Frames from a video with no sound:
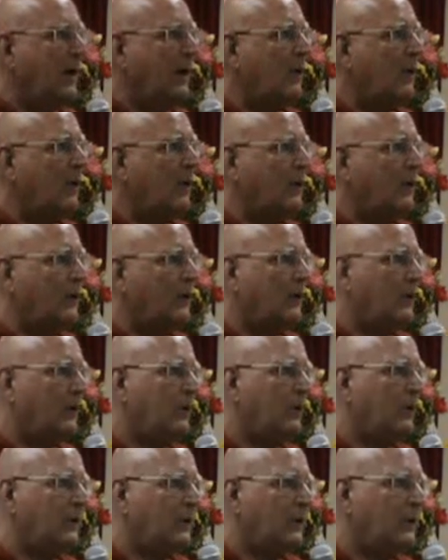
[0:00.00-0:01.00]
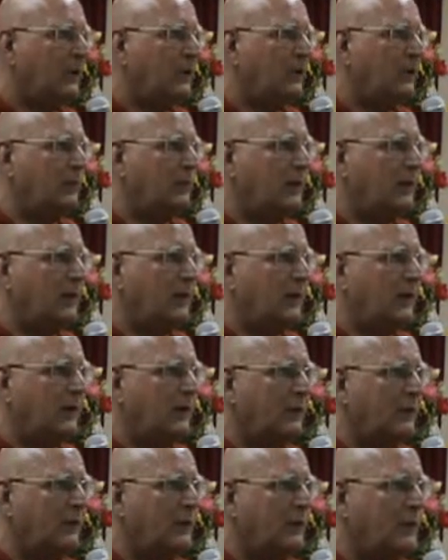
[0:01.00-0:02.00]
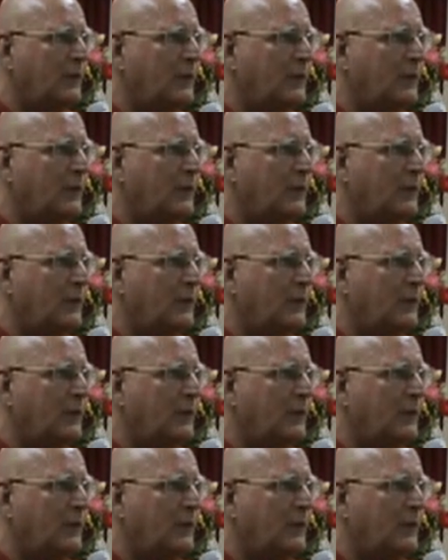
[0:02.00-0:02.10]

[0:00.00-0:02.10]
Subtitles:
wow, that the Buddha